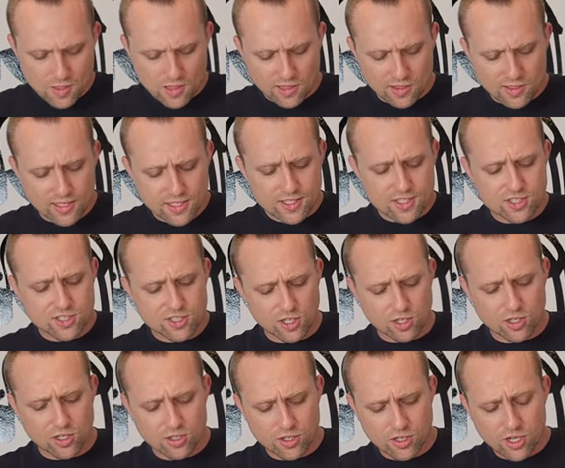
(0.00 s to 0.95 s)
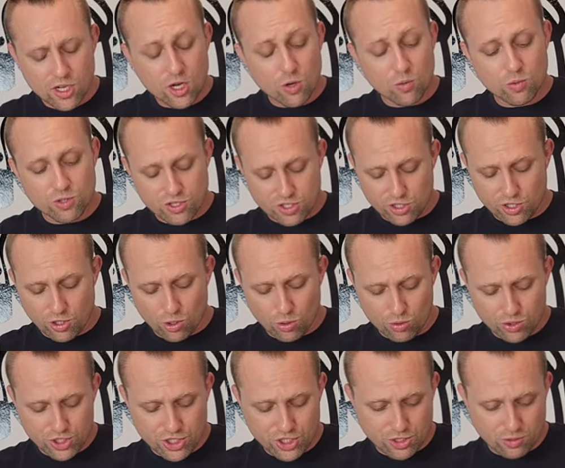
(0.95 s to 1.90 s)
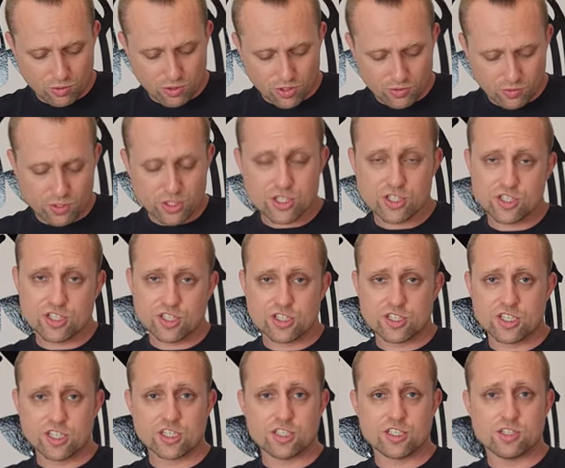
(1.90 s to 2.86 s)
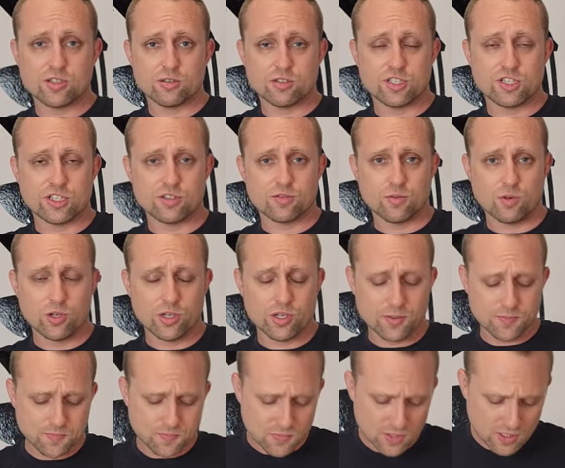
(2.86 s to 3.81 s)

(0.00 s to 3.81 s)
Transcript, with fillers: let's start with the OG one, which is the 6061,